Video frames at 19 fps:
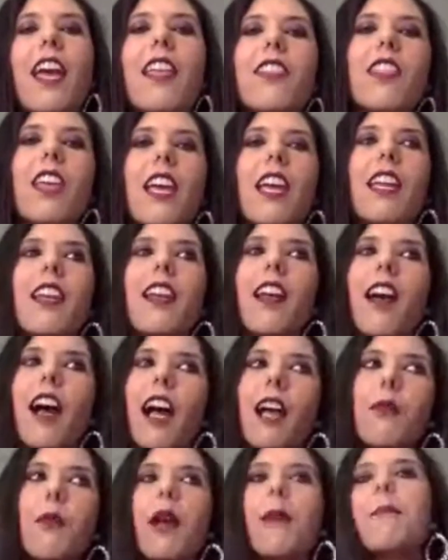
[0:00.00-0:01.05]
And then
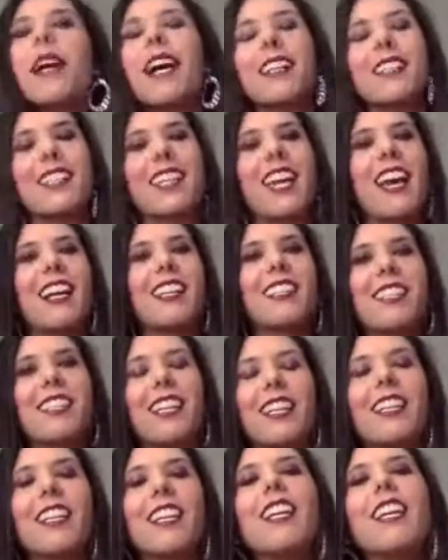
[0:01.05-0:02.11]
I went back to
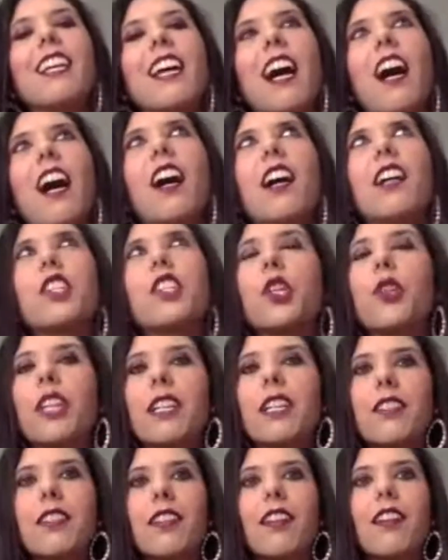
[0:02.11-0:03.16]
acting 2
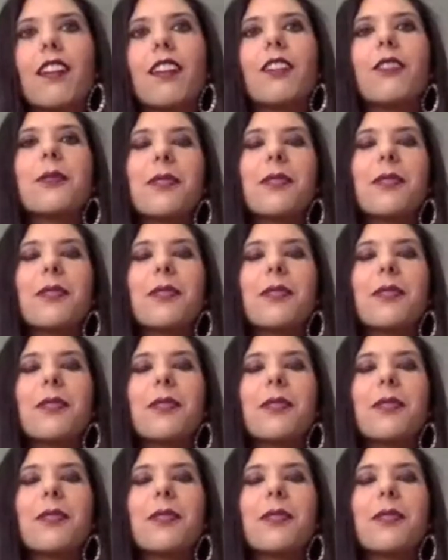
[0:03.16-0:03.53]
years ago.